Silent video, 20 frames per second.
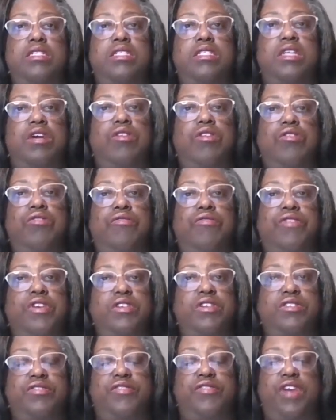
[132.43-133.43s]
So
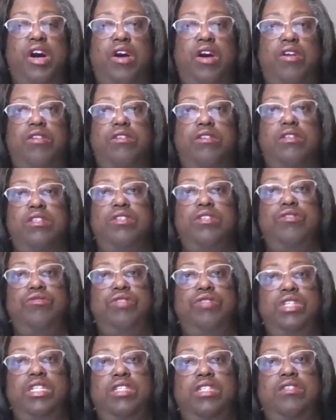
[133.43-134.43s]
first of all,
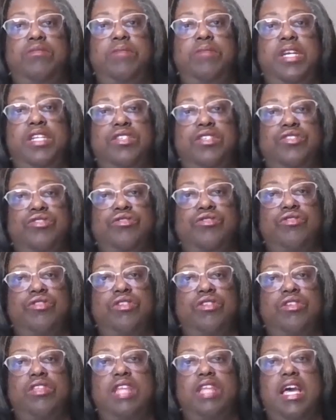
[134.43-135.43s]
you need to make
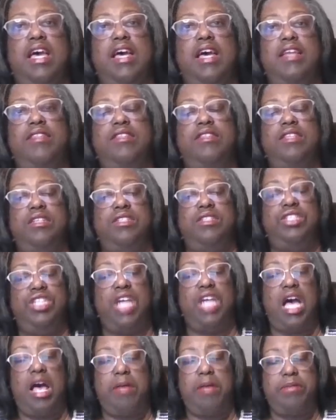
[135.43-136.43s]
sure that the
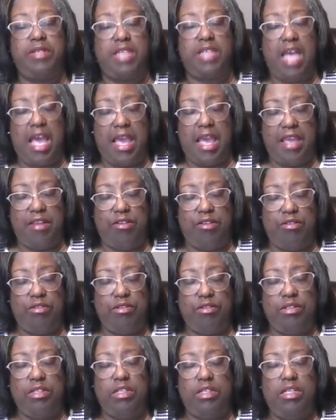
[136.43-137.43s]
job
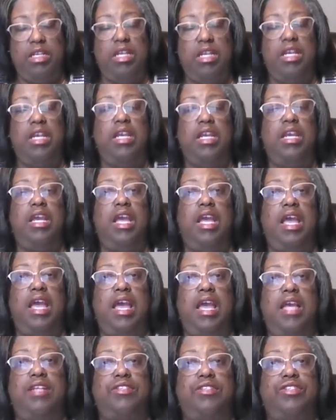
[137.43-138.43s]
title
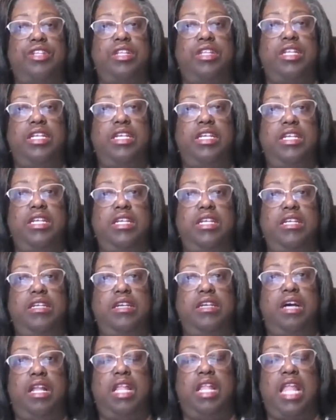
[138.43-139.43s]

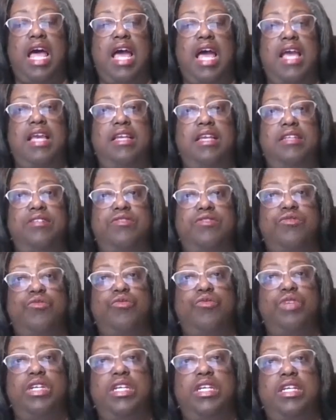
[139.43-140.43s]
actually aligns
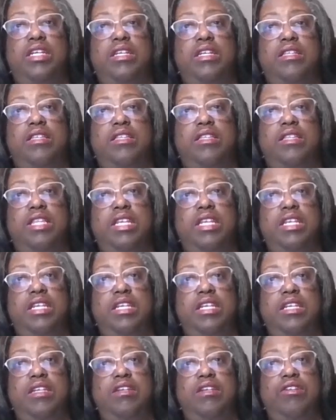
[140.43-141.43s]
with
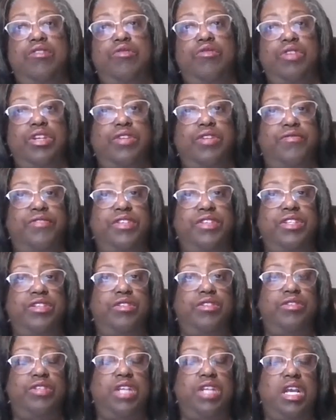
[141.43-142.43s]
the career
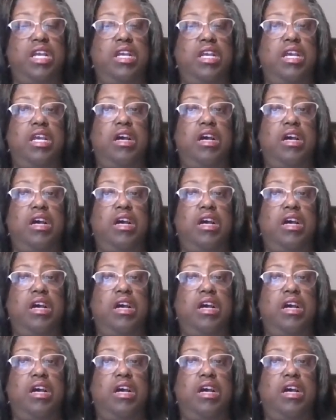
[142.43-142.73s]
field